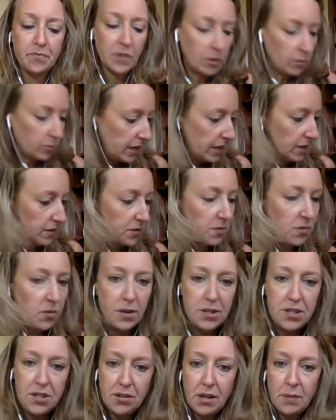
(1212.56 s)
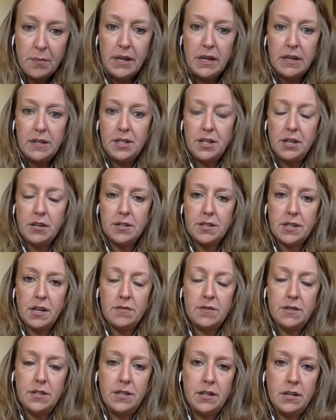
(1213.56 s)
Read through what you committed to
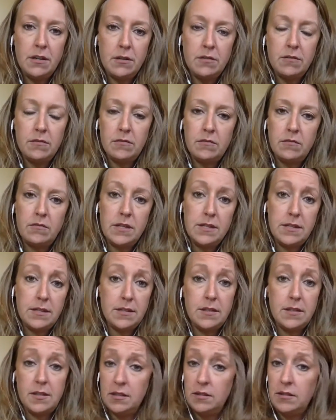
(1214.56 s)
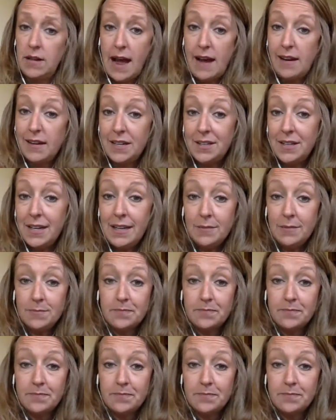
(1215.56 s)
yourself to do. Is it still accurate?